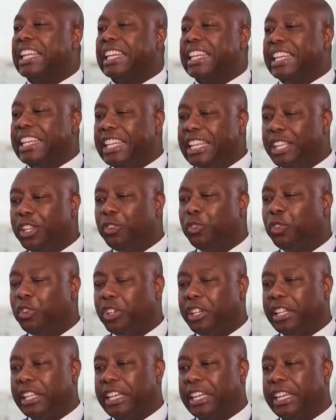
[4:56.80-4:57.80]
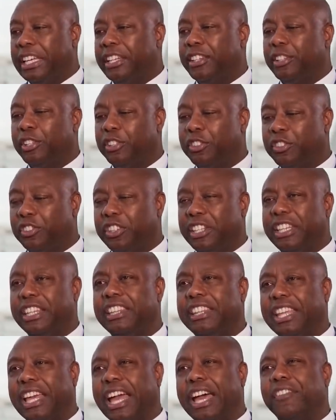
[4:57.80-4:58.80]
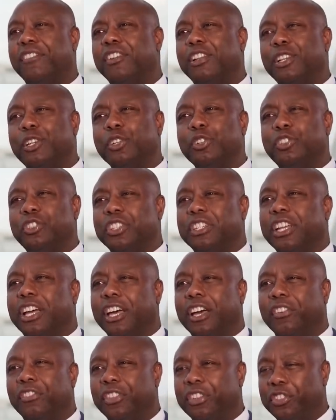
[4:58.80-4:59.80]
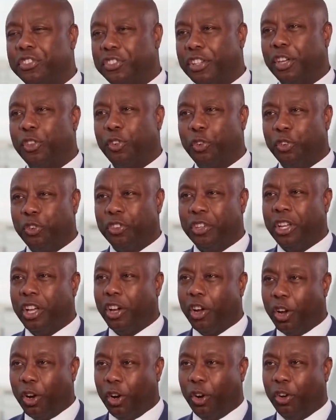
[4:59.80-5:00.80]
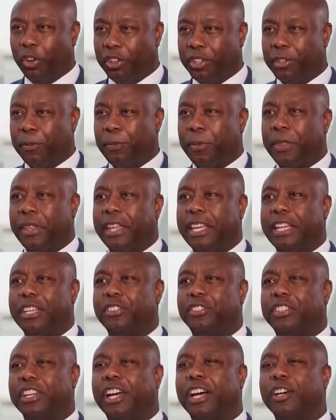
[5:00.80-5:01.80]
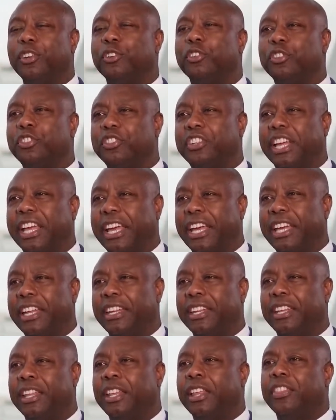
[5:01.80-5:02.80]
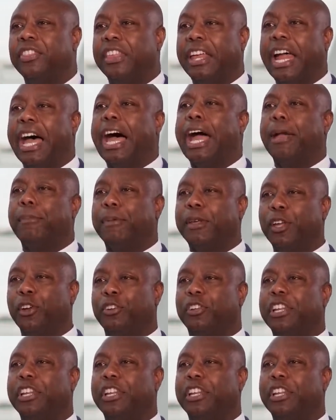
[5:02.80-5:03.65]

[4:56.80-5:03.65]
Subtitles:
Literally, to see the evolution of the Southern heart is to understand that I'm here